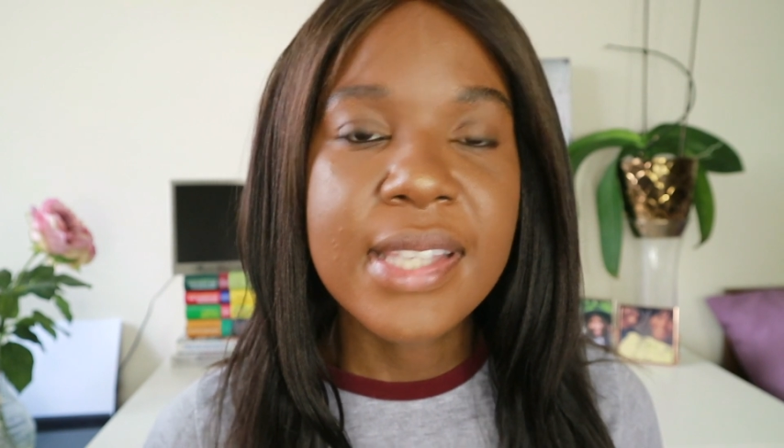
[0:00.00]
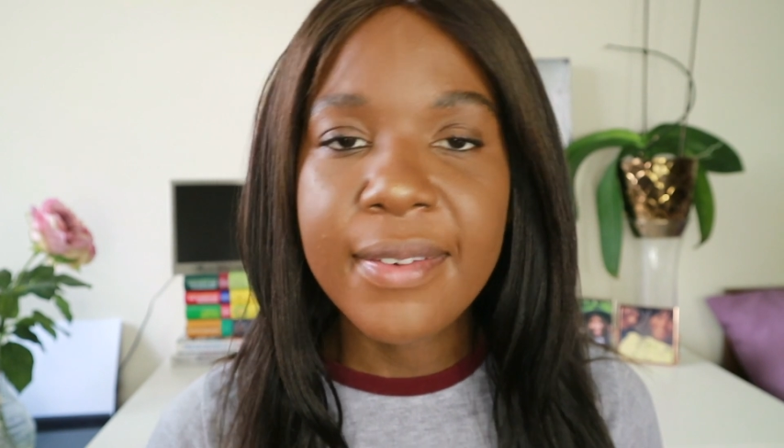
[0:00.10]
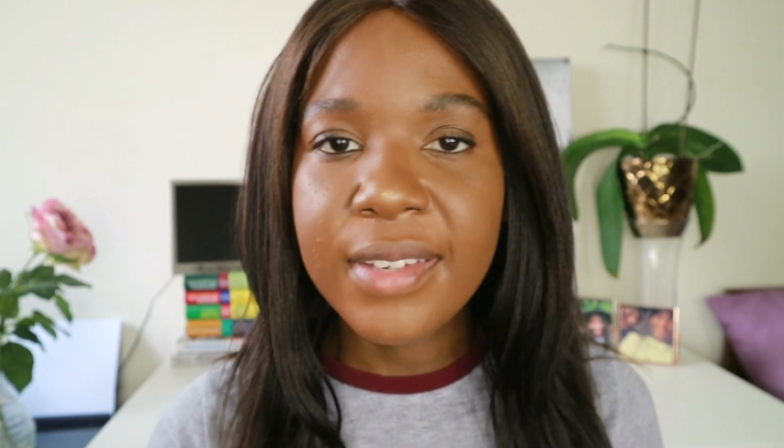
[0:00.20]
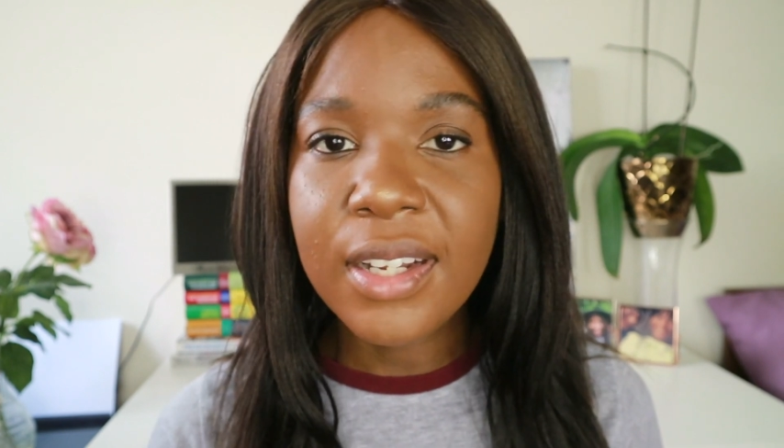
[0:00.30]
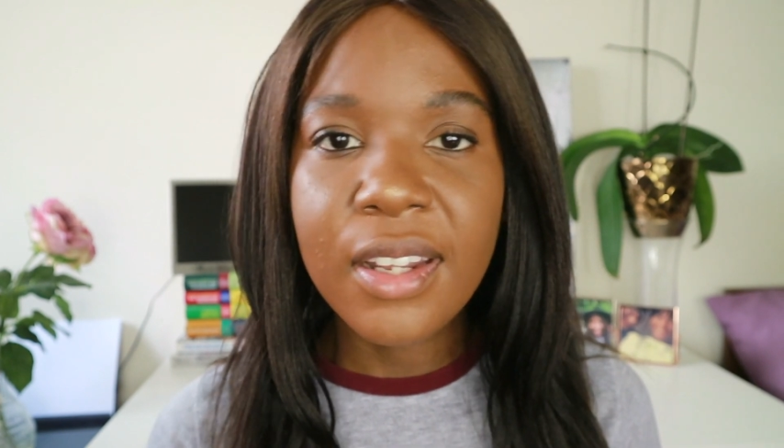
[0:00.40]

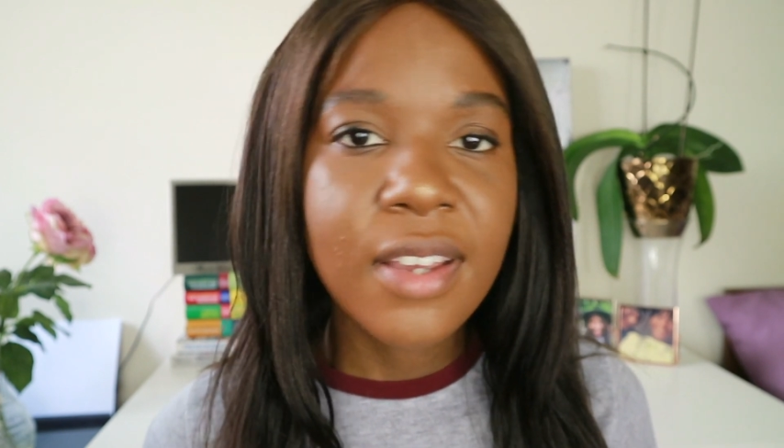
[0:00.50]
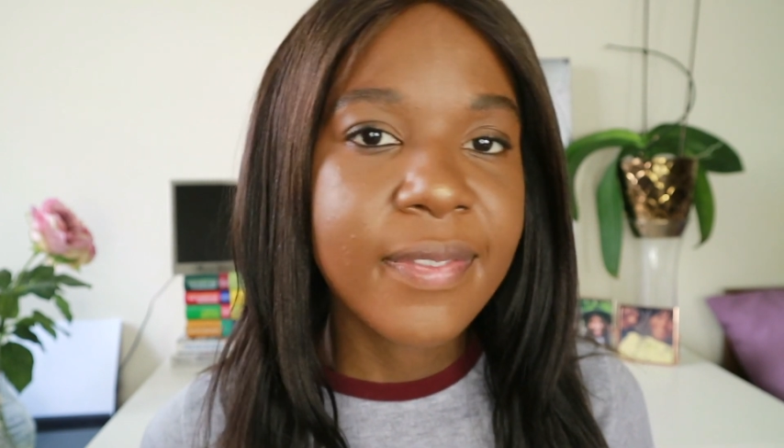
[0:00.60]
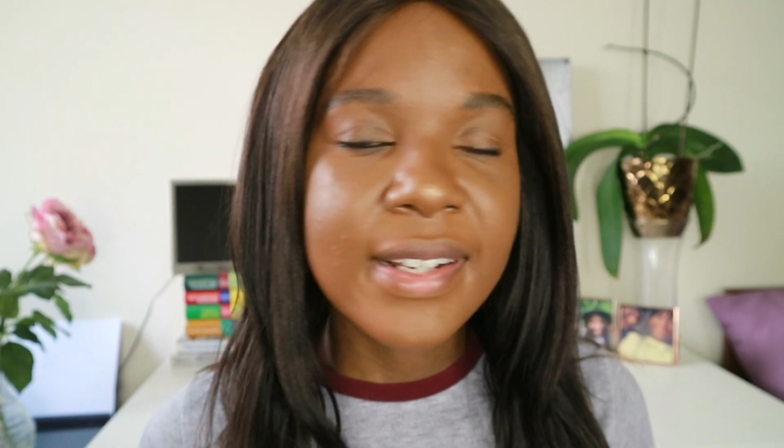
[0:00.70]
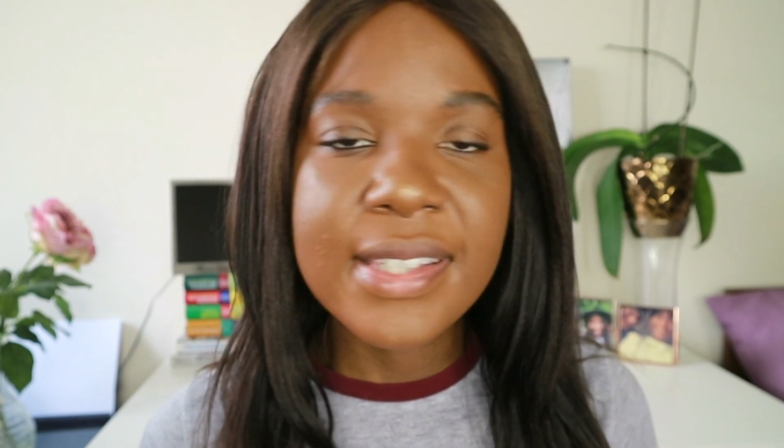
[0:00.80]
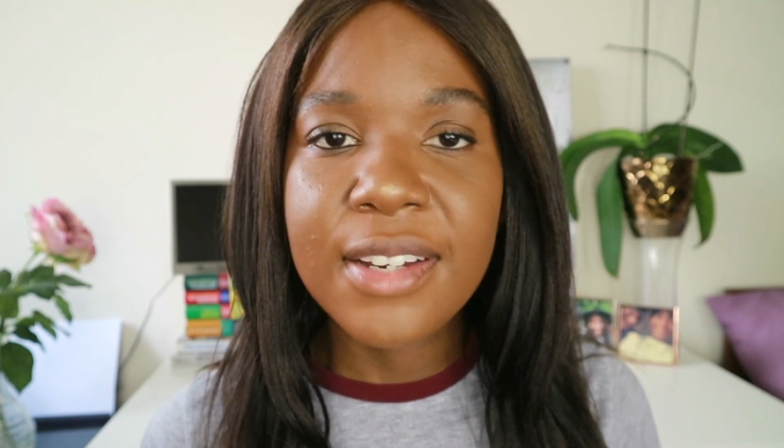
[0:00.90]
having a
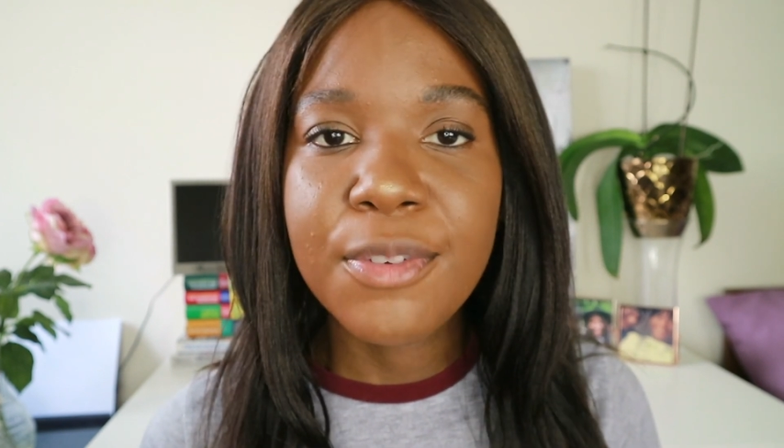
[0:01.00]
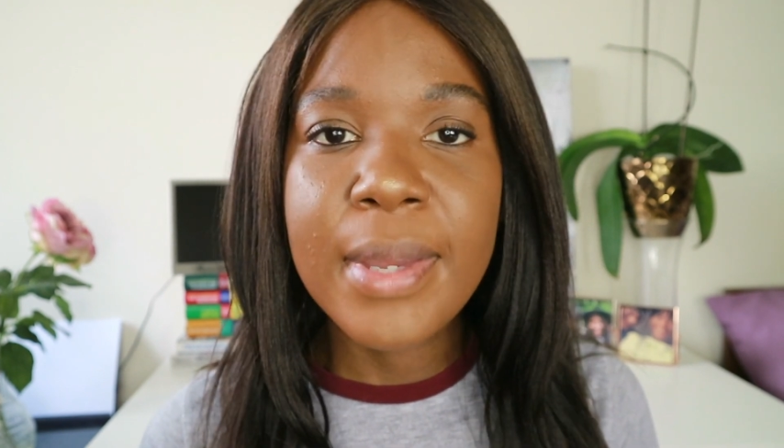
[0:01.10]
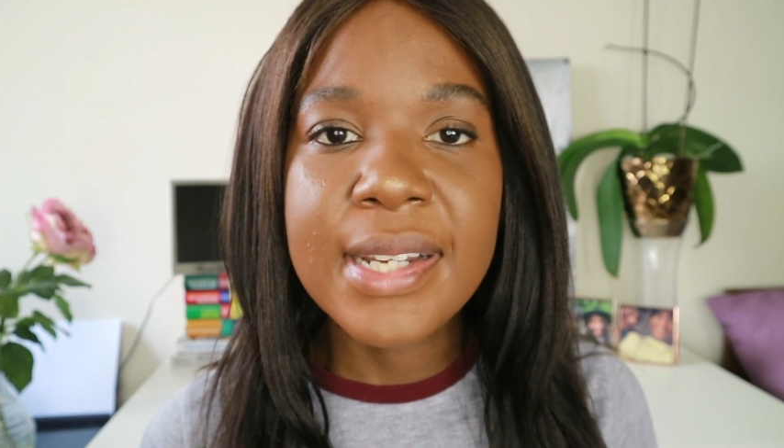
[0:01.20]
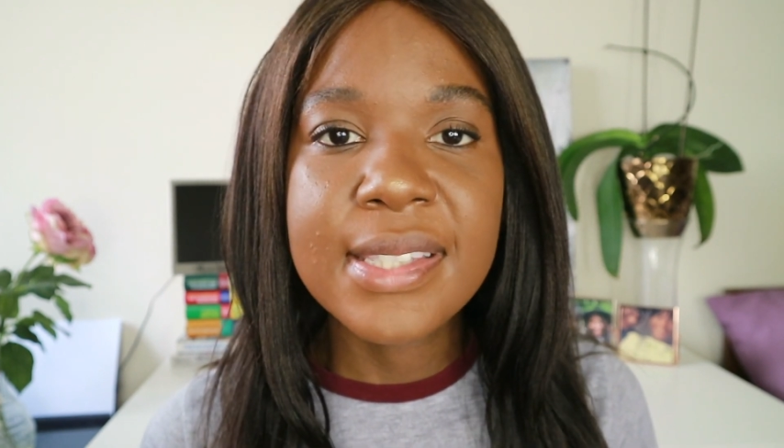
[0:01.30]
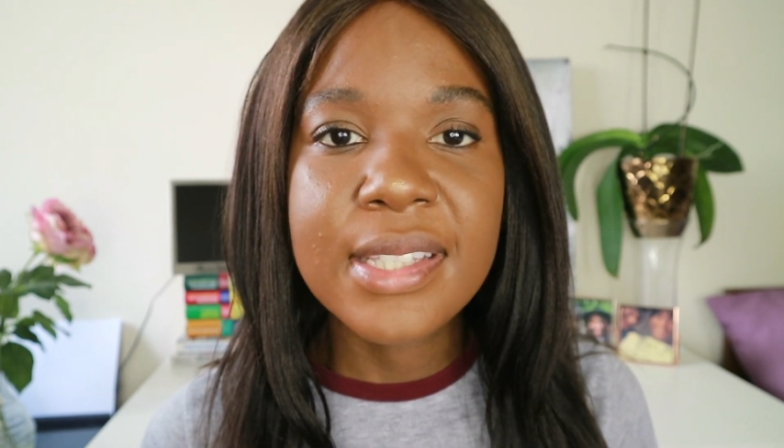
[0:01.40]
life outside of
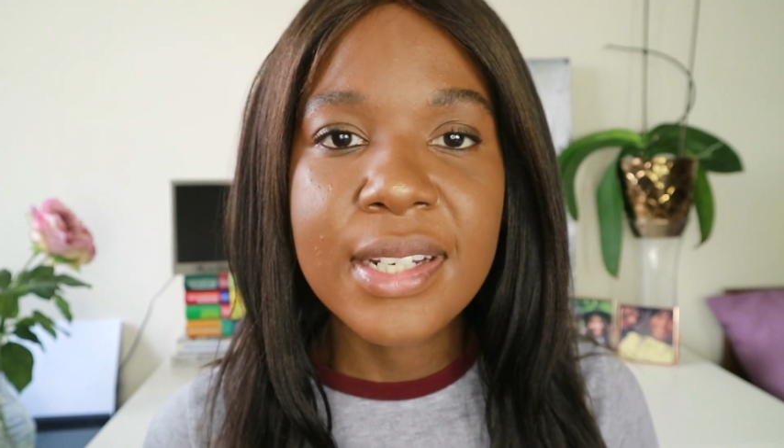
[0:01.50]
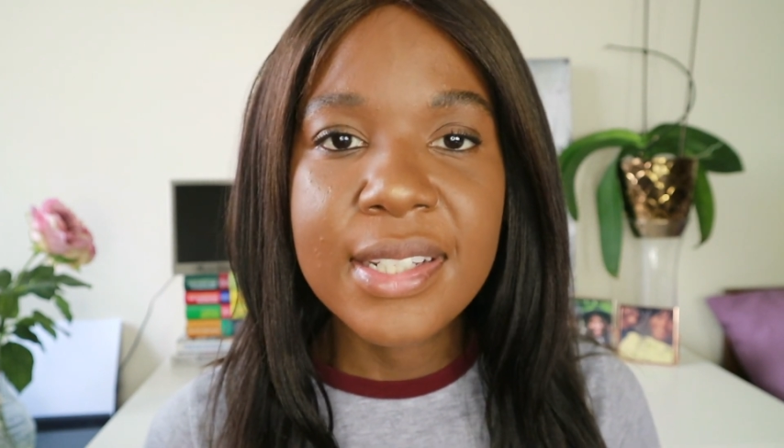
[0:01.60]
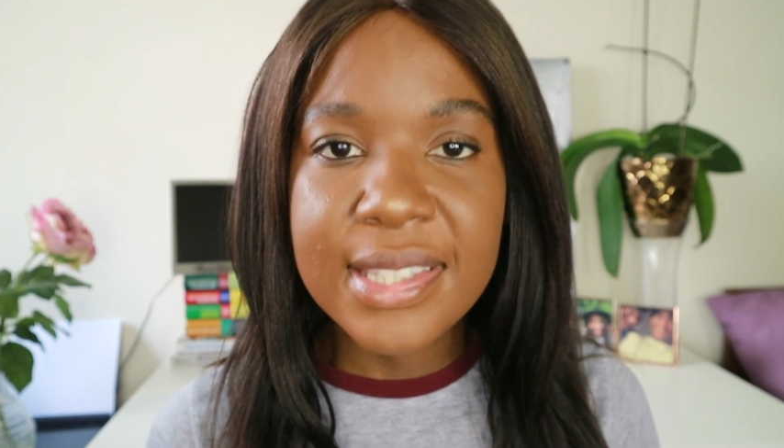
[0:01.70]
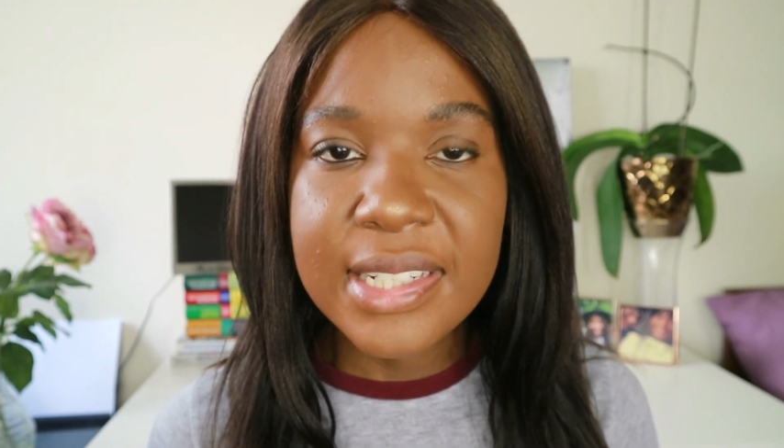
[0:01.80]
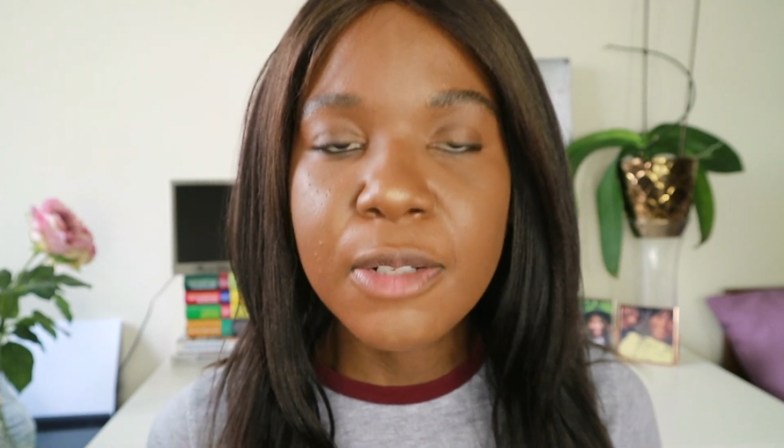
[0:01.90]

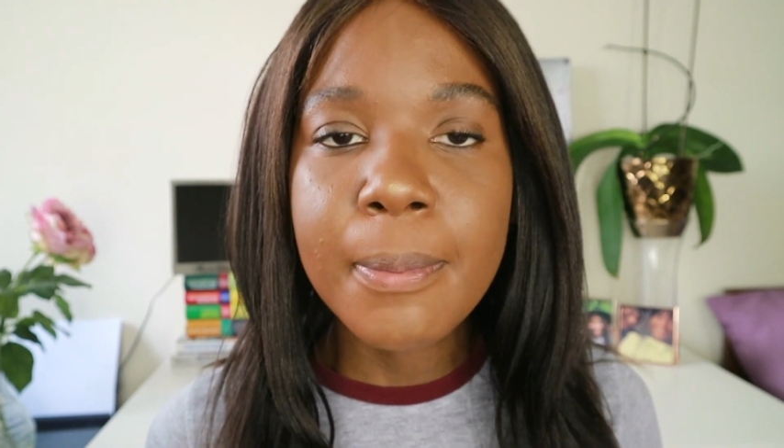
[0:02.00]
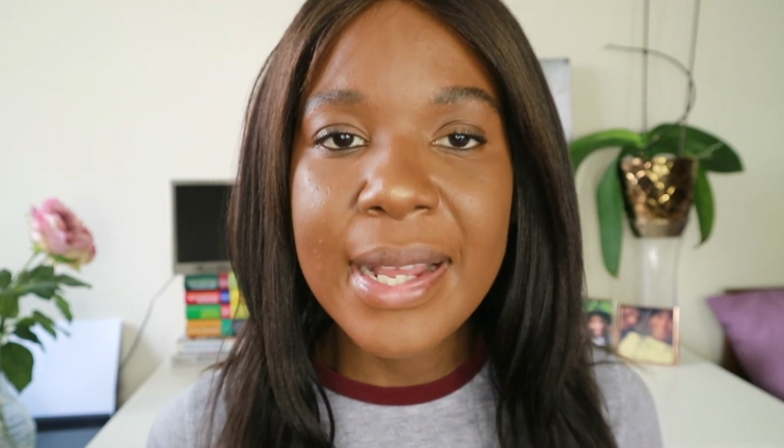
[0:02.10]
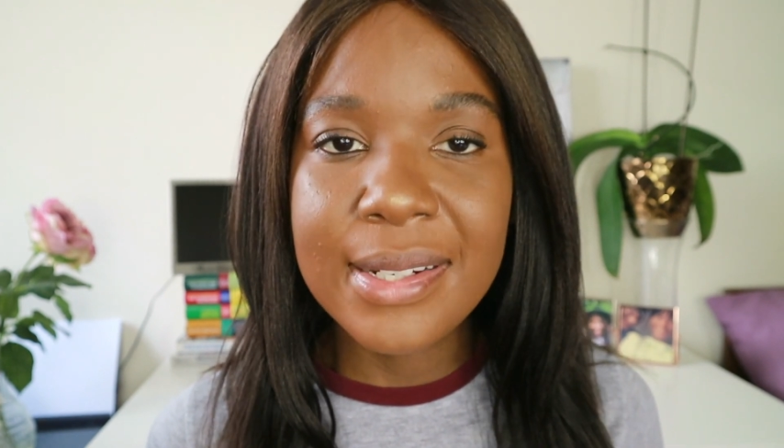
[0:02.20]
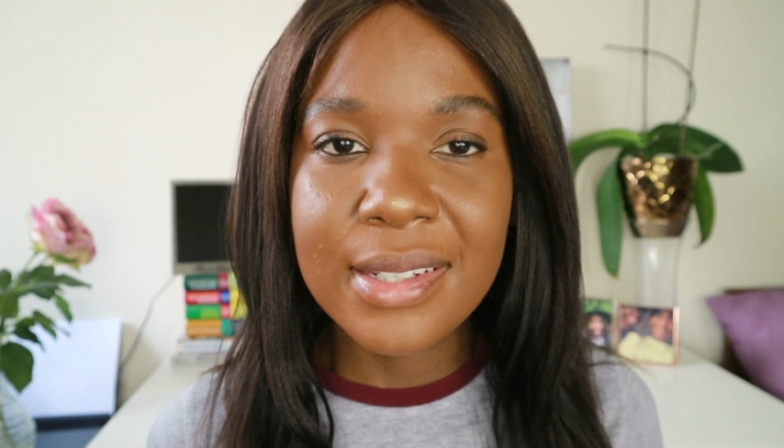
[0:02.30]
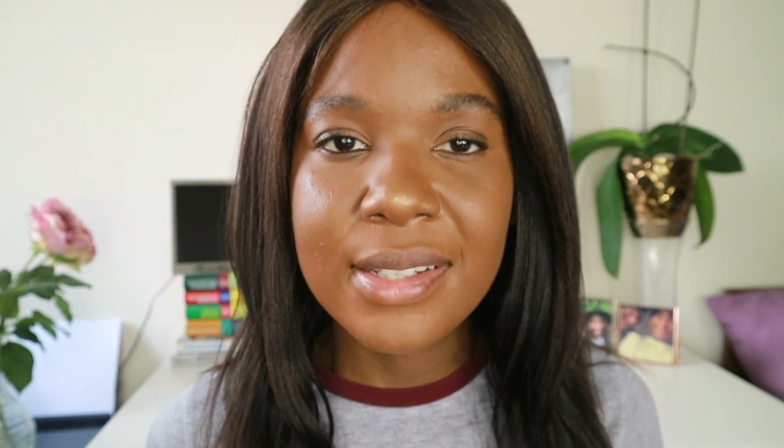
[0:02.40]
medicine still
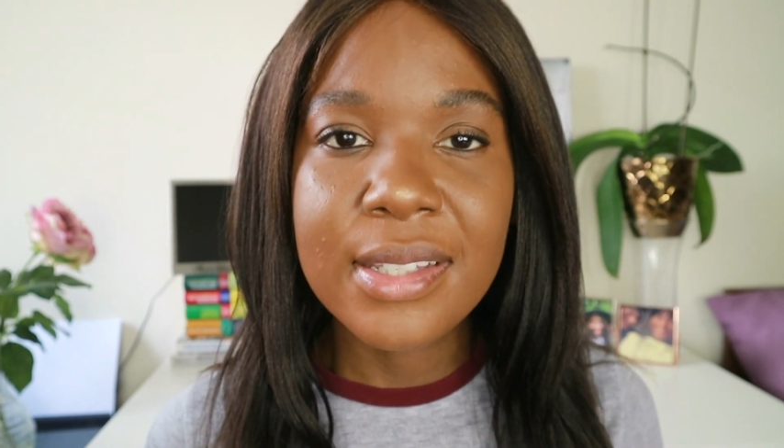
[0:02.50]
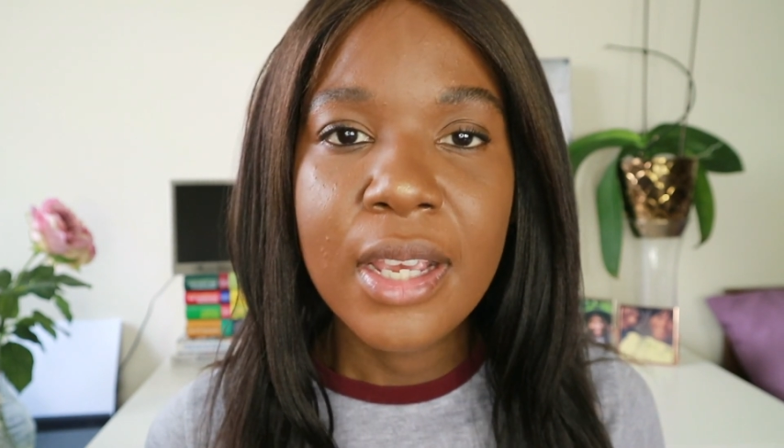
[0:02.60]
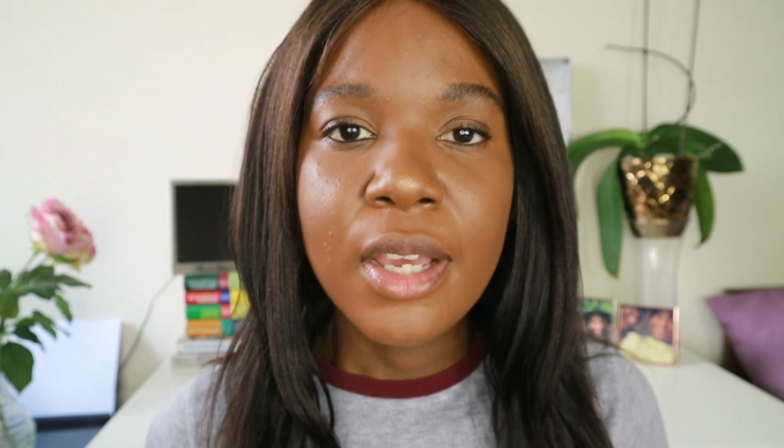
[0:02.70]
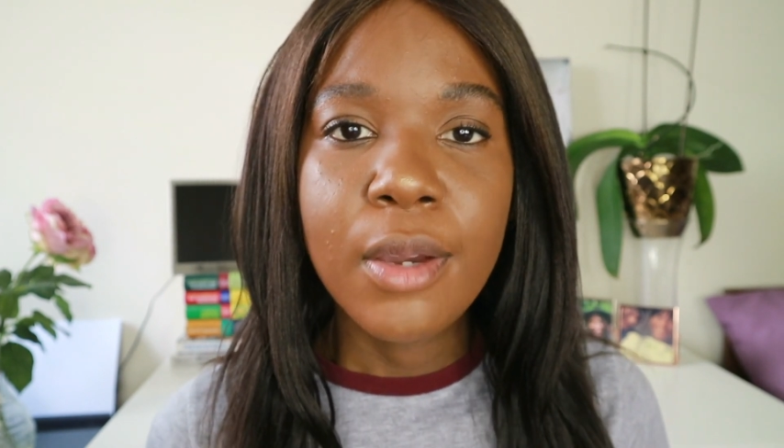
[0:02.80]
matters